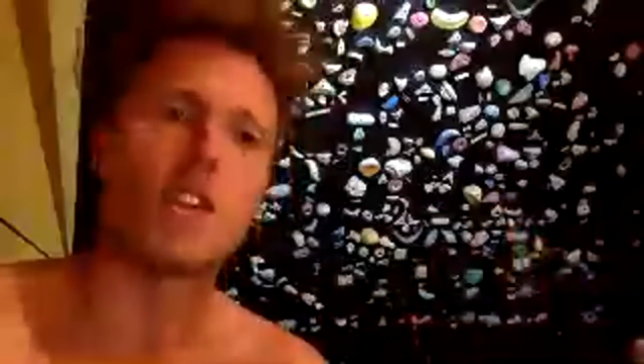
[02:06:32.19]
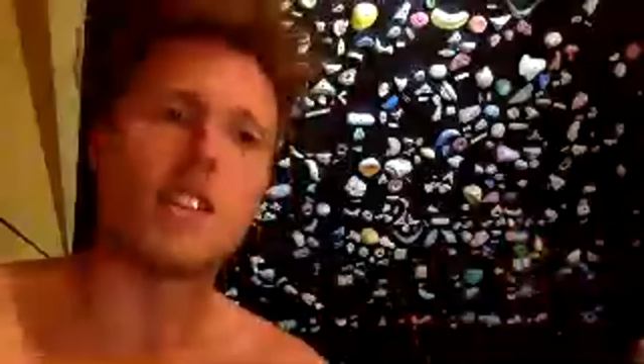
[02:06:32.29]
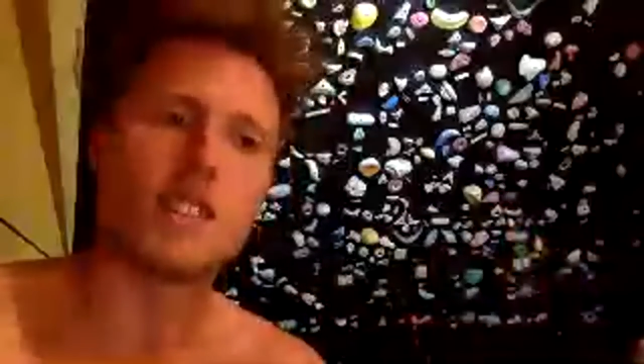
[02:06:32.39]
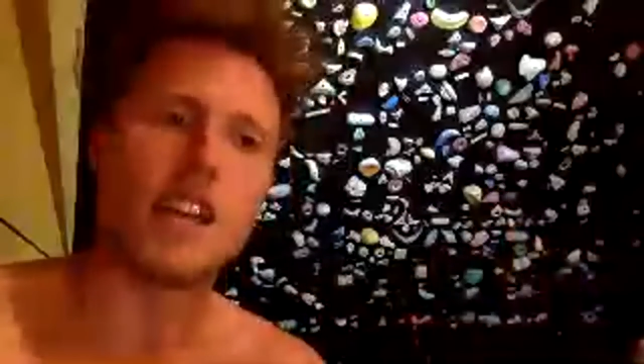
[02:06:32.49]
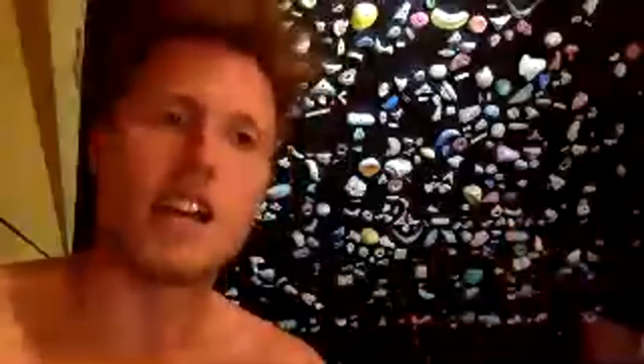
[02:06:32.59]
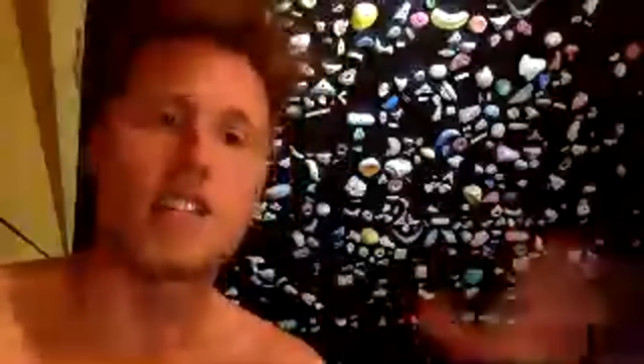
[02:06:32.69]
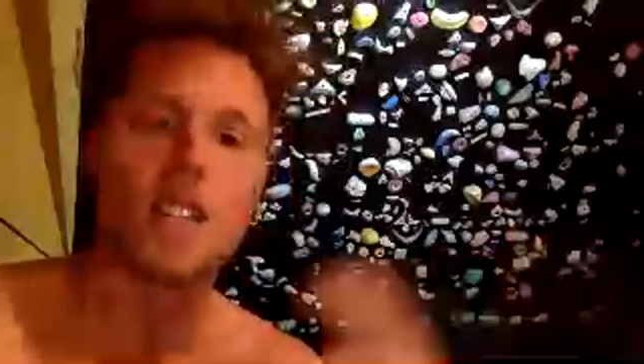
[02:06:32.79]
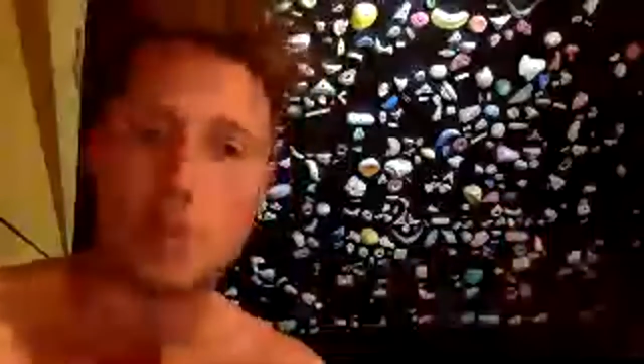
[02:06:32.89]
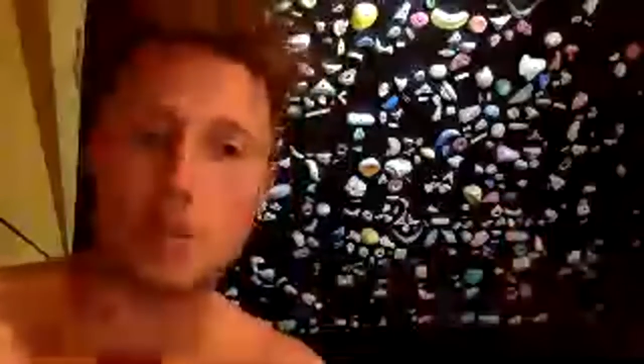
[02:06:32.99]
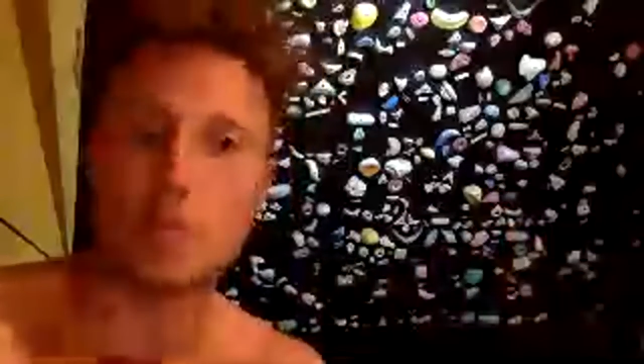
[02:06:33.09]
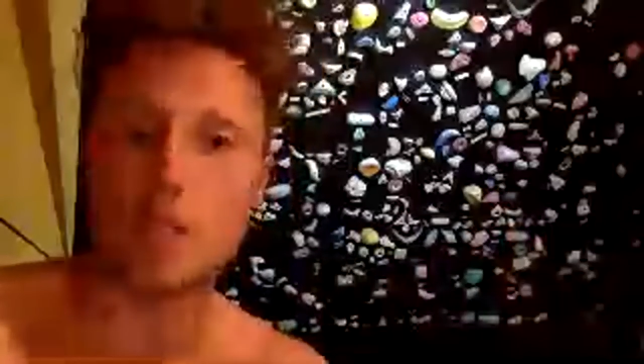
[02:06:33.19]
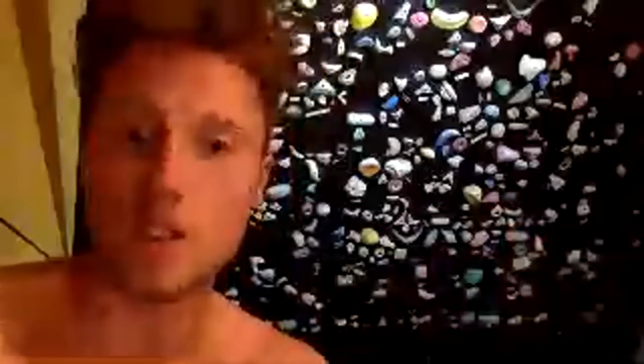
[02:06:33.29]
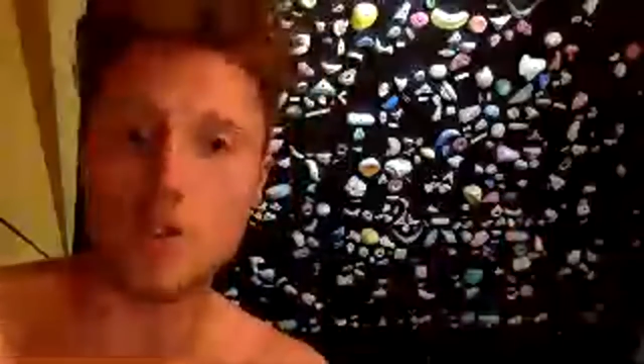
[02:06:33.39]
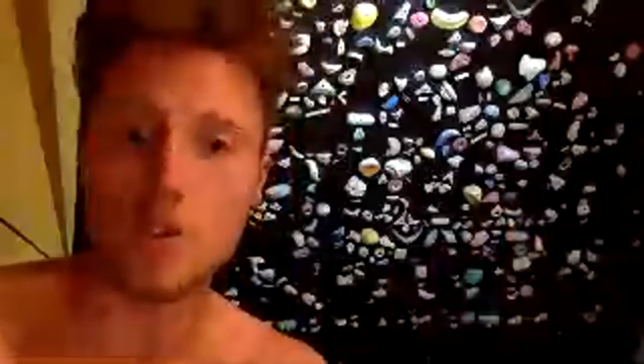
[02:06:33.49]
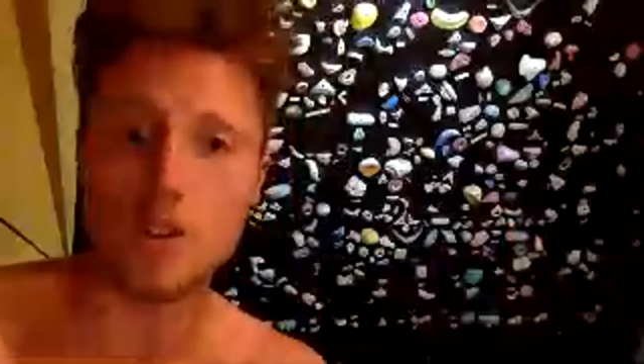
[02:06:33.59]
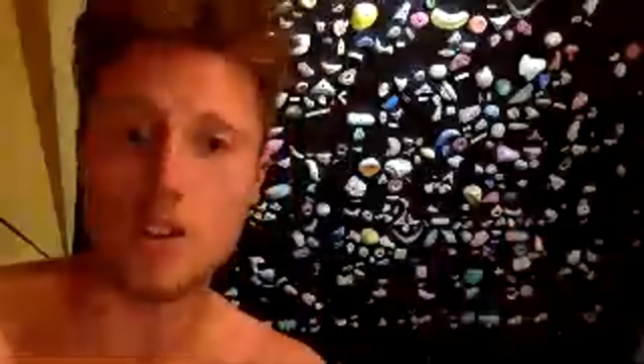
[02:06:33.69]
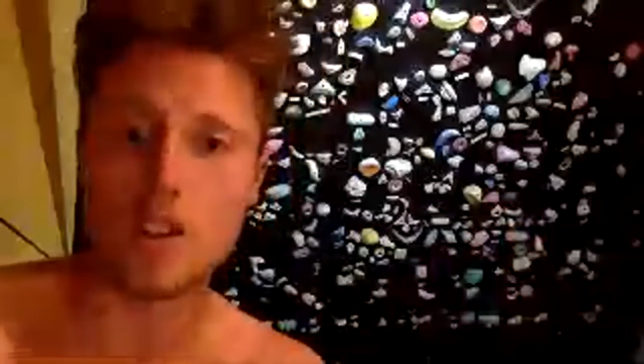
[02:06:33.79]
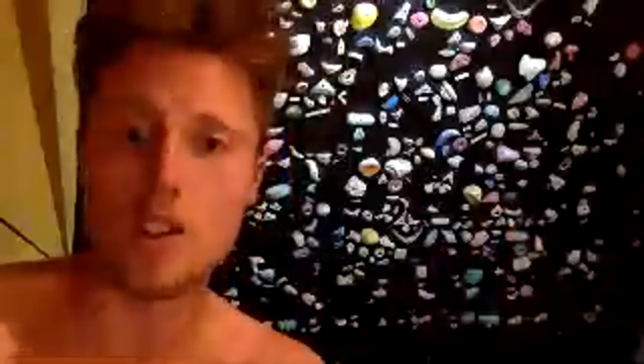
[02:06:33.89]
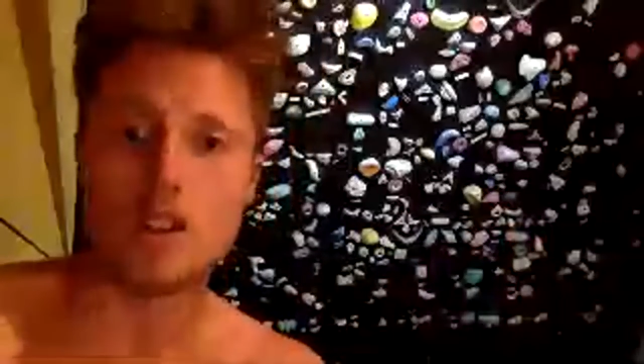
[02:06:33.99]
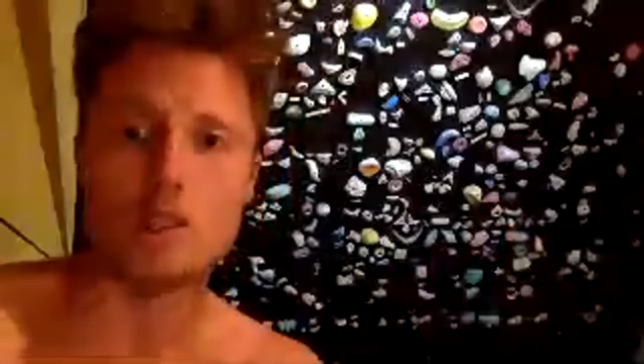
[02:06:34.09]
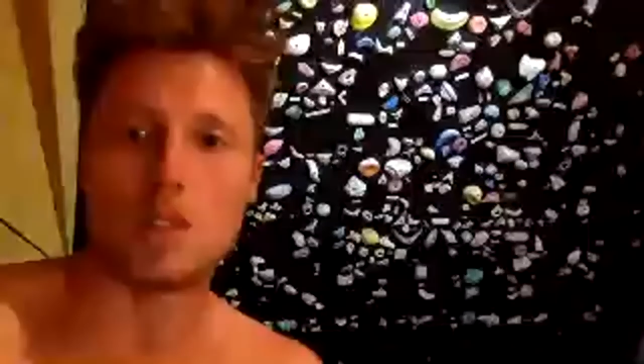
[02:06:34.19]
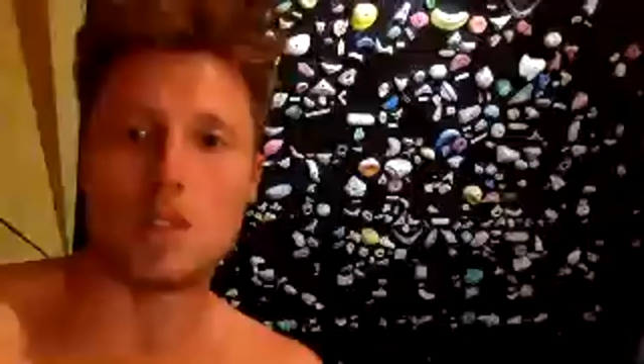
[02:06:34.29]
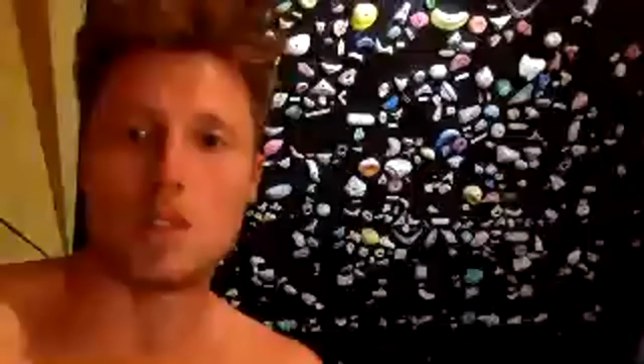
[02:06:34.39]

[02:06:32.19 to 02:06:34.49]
These guys come to me too, but